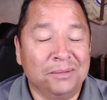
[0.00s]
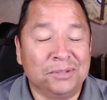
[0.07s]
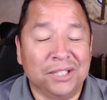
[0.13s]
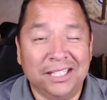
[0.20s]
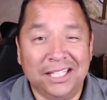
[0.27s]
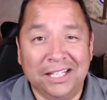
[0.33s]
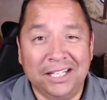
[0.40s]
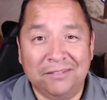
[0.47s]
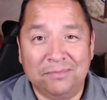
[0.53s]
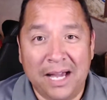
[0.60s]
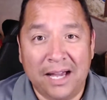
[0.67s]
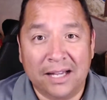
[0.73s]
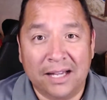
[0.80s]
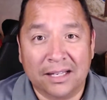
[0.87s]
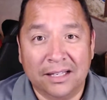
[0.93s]
give
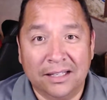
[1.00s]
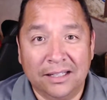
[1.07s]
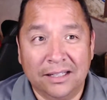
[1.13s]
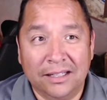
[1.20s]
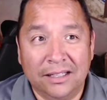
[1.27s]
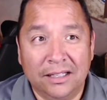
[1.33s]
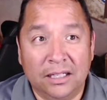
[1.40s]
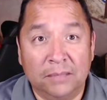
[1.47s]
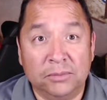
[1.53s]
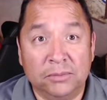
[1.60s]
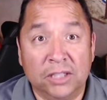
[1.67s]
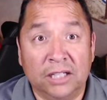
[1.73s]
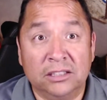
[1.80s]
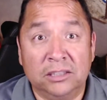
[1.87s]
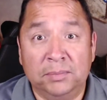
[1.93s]
back, and I'm
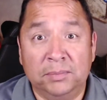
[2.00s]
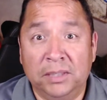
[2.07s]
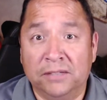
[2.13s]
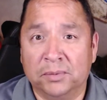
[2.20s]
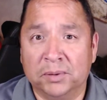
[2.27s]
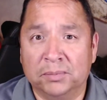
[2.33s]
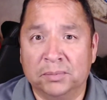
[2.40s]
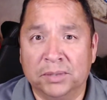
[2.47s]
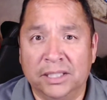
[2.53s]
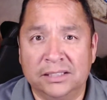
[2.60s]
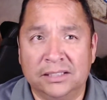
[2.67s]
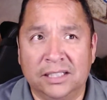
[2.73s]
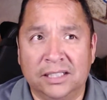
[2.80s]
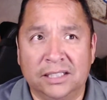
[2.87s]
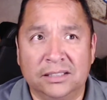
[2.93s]
trying to speak from a place
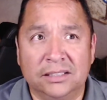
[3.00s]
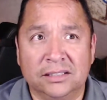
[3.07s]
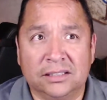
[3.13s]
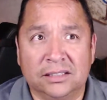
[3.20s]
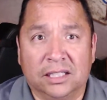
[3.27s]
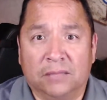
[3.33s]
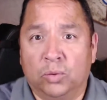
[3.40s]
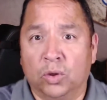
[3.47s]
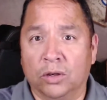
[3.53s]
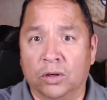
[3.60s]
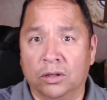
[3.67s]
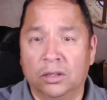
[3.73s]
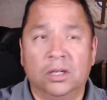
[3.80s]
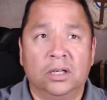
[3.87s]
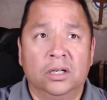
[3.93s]
that is like more
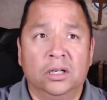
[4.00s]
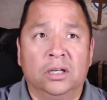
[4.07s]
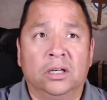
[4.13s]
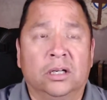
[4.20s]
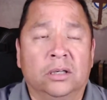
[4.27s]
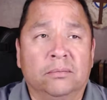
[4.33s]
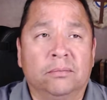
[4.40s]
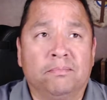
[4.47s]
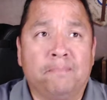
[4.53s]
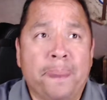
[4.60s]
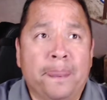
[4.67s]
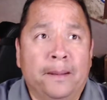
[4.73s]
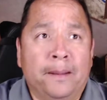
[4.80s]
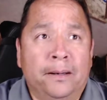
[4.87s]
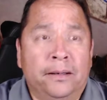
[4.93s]

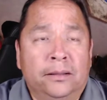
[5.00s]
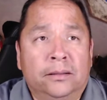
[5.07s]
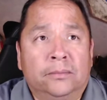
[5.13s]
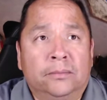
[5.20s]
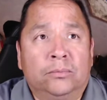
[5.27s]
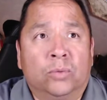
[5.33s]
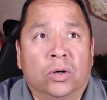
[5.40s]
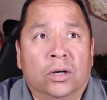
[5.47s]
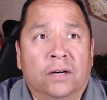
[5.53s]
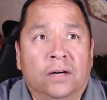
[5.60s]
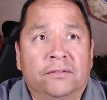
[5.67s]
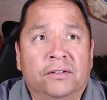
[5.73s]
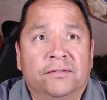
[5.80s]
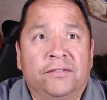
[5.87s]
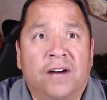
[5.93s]
of
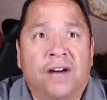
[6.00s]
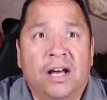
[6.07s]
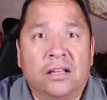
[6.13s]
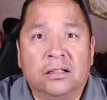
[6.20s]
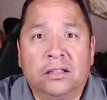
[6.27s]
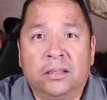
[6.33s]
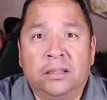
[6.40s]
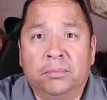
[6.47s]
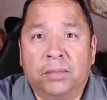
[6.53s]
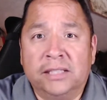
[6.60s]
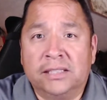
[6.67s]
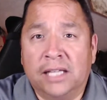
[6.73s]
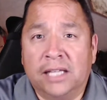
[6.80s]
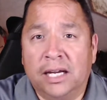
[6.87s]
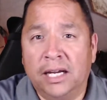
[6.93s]
a fatherly
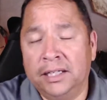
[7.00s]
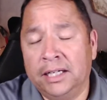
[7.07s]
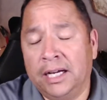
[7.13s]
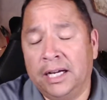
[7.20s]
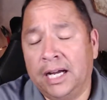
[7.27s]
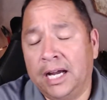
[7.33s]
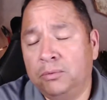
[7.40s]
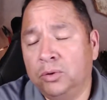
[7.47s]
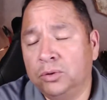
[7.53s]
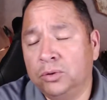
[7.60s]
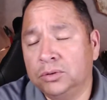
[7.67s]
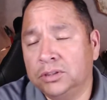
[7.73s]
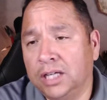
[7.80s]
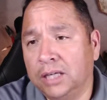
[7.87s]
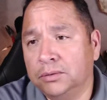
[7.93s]
place. I
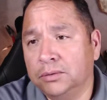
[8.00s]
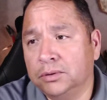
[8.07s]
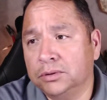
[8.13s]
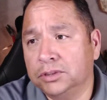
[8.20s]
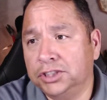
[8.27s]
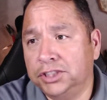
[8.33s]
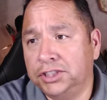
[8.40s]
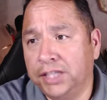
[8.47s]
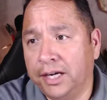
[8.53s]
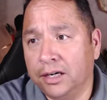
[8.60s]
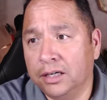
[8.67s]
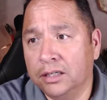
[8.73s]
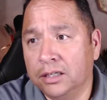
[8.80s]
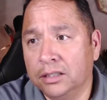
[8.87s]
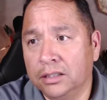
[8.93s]
won't
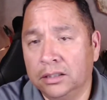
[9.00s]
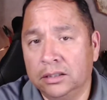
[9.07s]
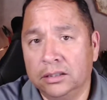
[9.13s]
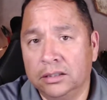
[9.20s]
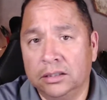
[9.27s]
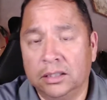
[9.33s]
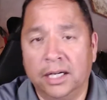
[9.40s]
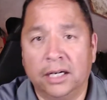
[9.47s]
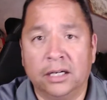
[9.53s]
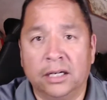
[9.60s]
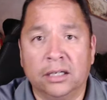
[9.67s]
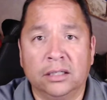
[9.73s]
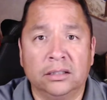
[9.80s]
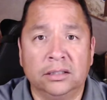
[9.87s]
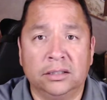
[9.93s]
share
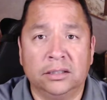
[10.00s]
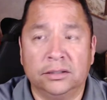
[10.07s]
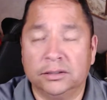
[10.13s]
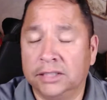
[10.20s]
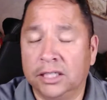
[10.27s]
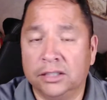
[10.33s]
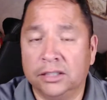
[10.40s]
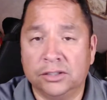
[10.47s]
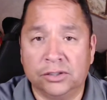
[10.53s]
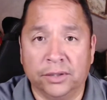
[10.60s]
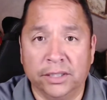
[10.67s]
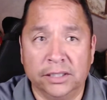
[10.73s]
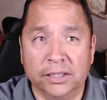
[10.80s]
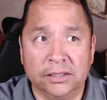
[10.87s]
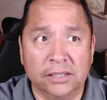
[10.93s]
their, it's their
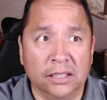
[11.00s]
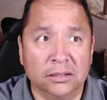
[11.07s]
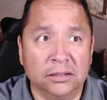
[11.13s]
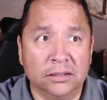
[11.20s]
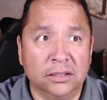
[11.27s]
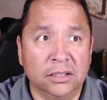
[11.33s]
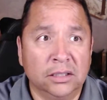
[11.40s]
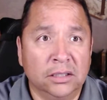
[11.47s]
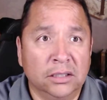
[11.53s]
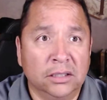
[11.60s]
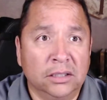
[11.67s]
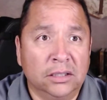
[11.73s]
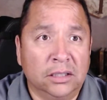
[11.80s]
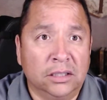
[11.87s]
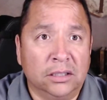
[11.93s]
story to tell.
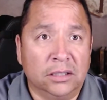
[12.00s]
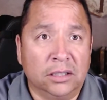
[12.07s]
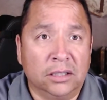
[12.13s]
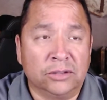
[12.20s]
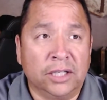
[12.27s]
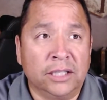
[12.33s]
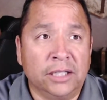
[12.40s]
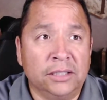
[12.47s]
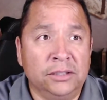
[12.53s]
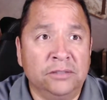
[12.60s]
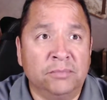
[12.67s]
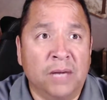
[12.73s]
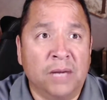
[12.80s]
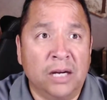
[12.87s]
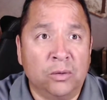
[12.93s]
I'll try to do
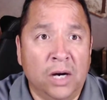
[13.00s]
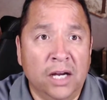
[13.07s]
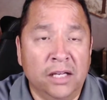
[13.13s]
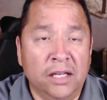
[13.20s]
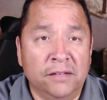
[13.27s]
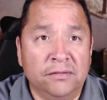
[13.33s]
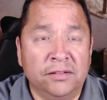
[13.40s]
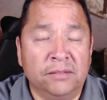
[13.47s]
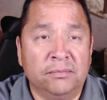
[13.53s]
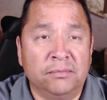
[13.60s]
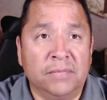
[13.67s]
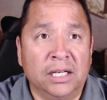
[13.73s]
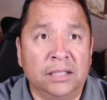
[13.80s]
my wife and my